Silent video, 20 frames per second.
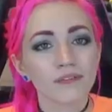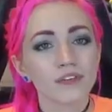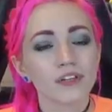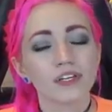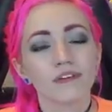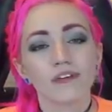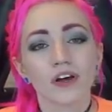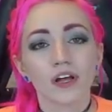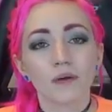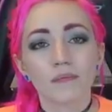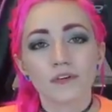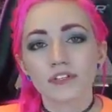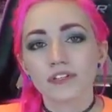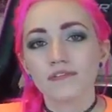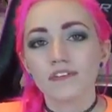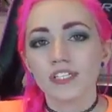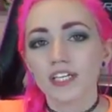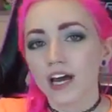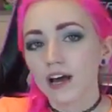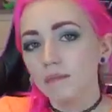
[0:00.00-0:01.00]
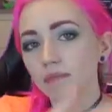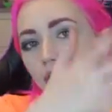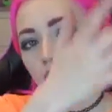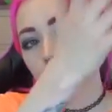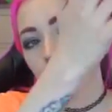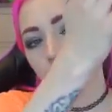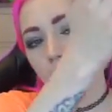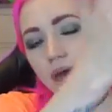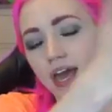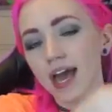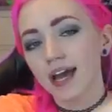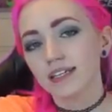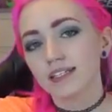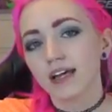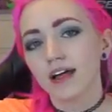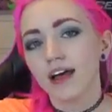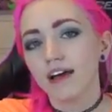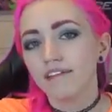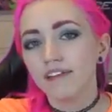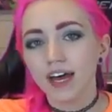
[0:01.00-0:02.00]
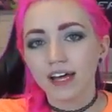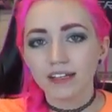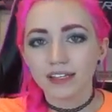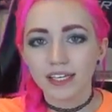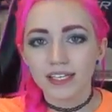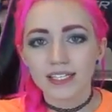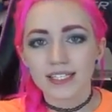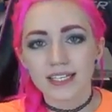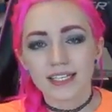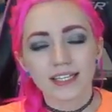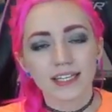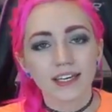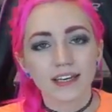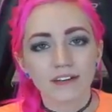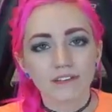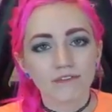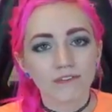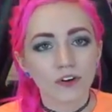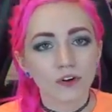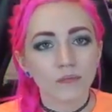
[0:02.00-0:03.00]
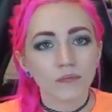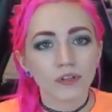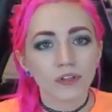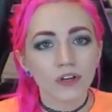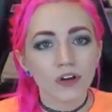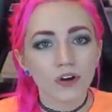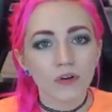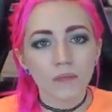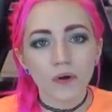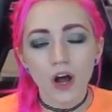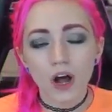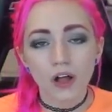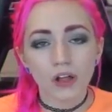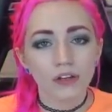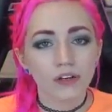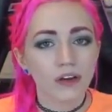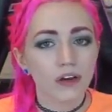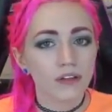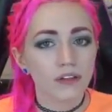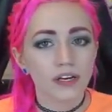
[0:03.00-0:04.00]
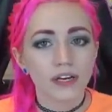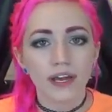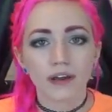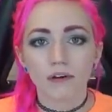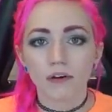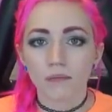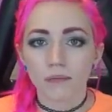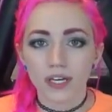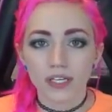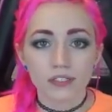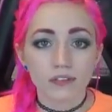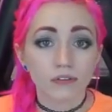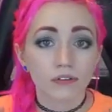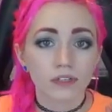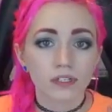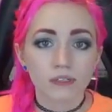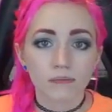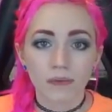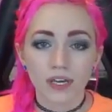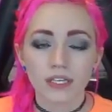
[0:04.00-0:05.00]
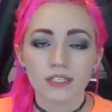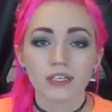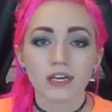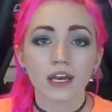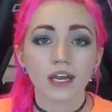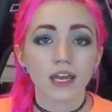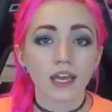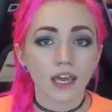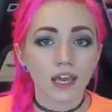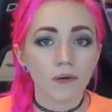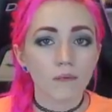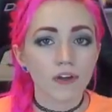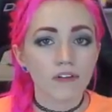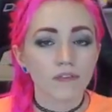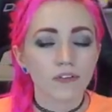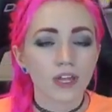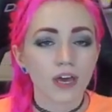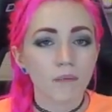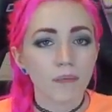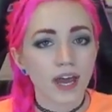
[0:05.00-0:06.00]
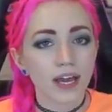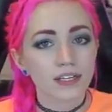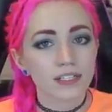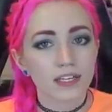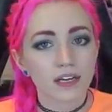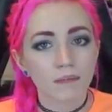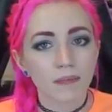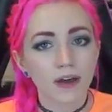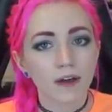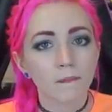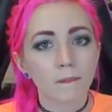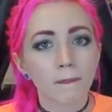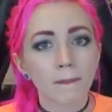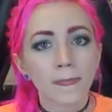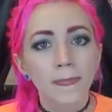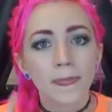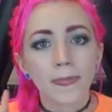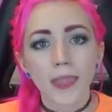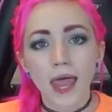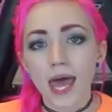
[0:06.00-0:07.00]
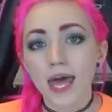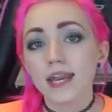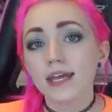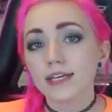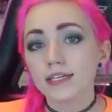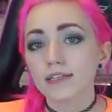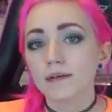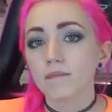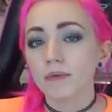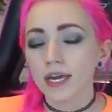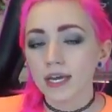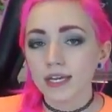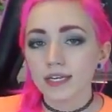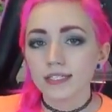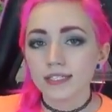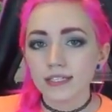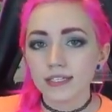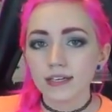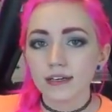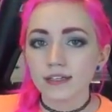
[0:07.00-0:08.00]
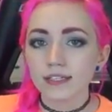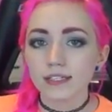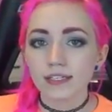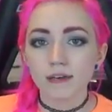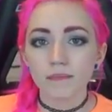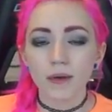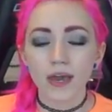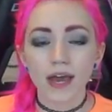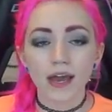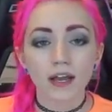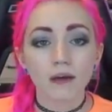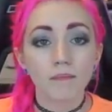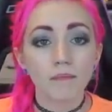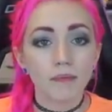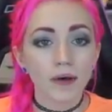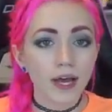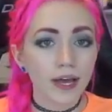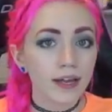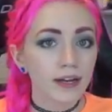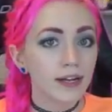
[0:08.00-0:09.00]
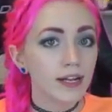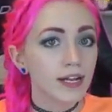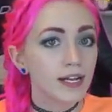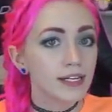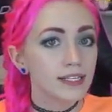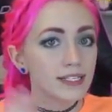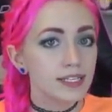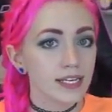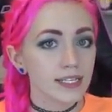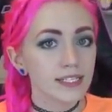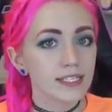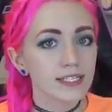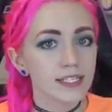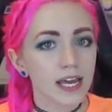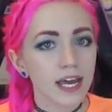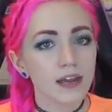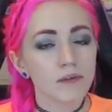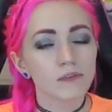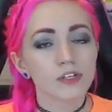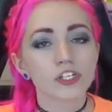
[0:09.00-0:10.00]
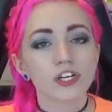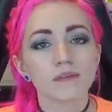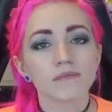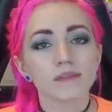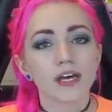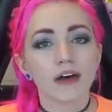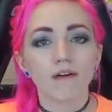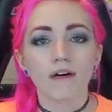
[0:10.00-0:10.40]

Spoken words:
of the developers of Diablo from PAX, I'll have that linked in the info below. But all in all, the Necromancer looks amazing and I can't wait for that pack to come out. That is a paid DLC pack, but Season 10, which comes